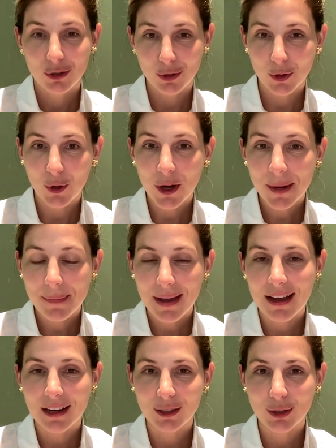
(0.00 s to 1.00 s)
So going
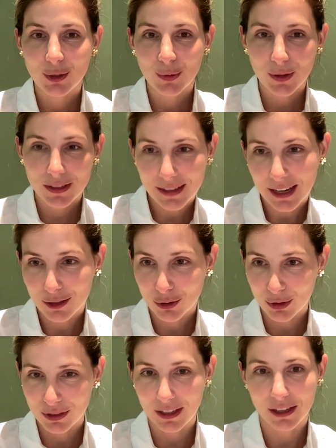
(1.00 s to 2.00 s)
back to this
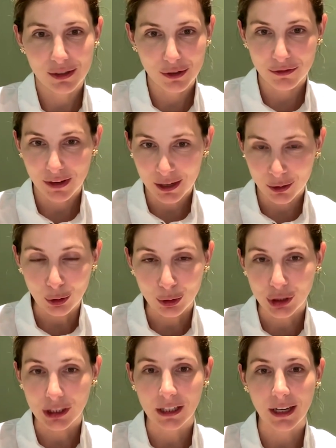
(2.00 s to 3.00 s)
exercise of
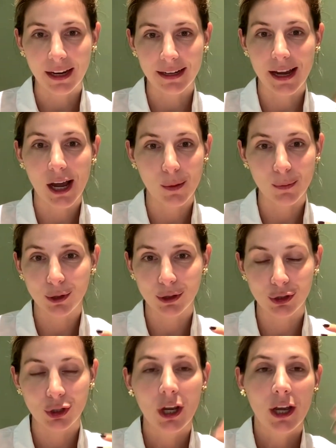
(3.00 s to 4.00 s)
energy and how
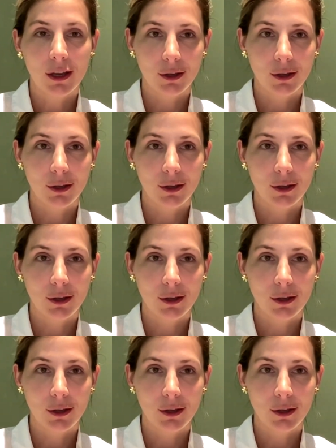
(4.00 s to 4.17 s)
much,